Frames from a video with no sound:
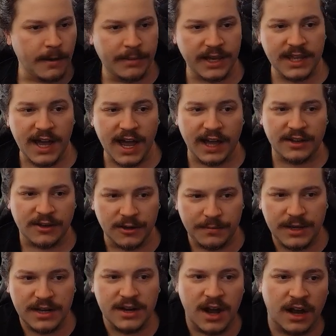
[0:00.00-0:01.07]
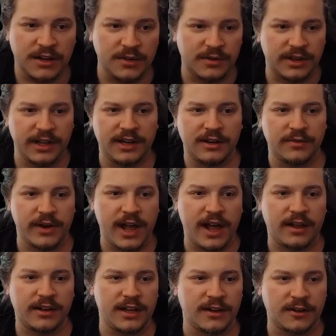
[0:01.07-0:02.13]
But yeah, it could be a non-Euclidean
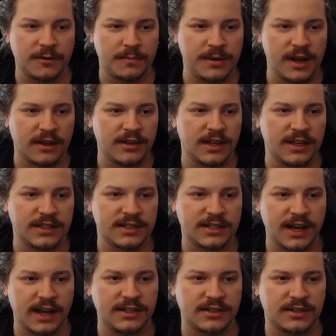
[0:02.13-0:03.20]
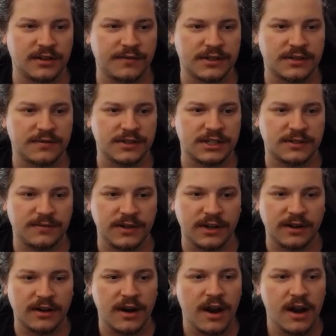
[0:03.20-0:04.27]
reality. It could be on the inside surface of a
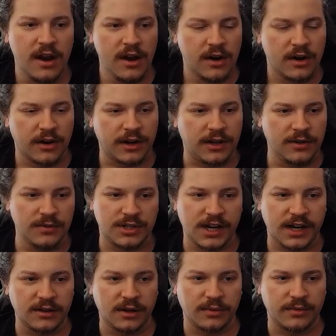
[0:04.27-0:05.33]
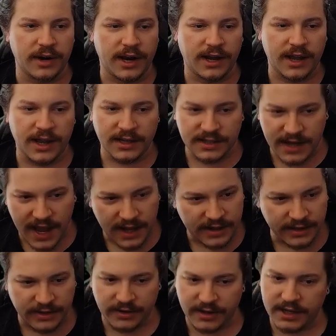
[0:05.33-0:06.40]
sphere or a huge halo ring.
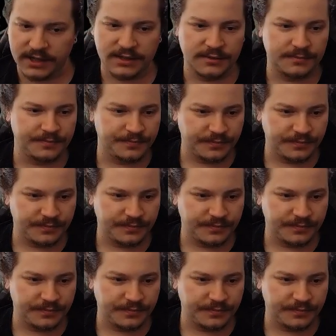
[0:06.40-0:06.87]
Exactly, Chris.